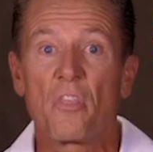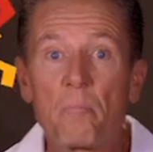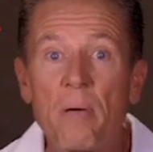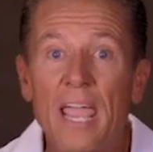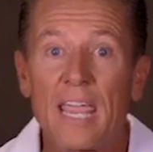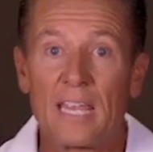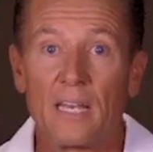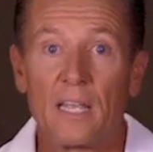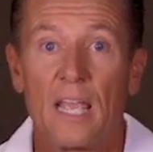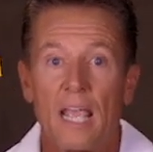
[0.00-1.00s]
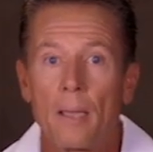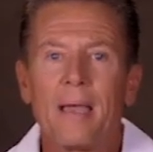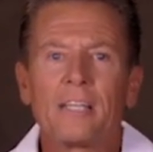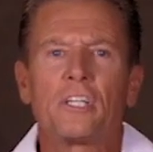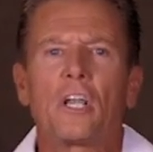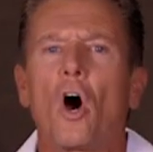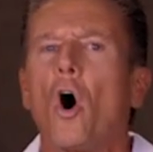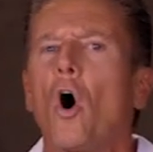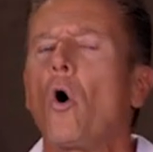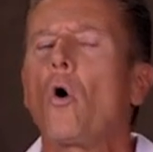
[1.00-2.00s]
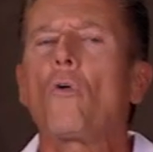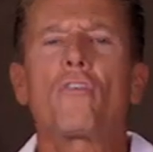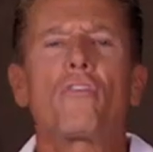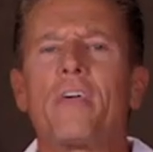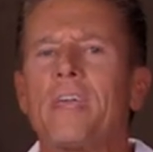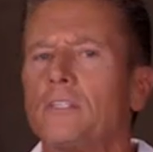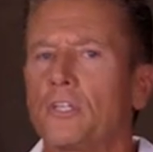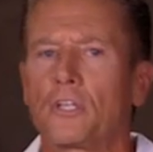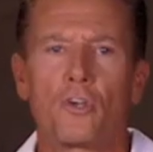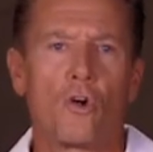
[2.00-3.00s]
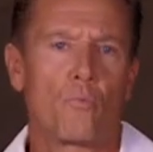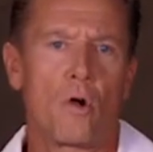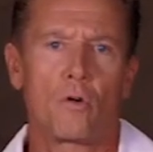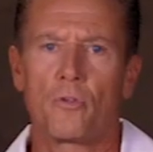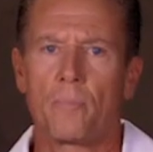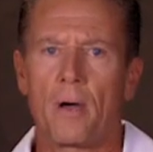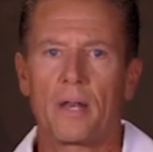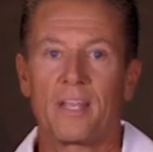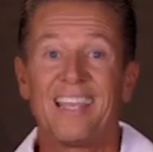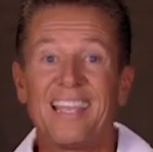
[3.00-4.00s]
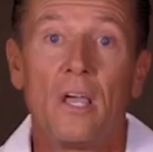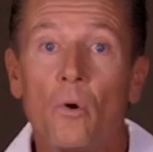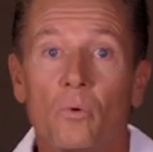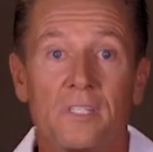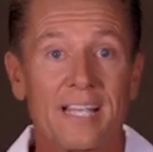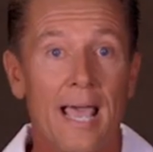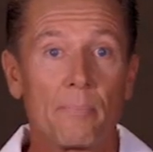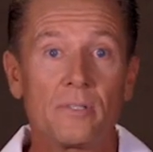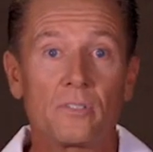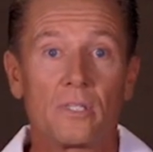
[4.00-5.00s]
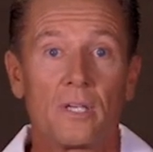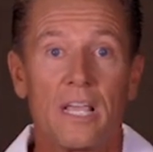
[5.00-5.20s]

the pain, imagining all the things that could go wrong in their body. When this happens,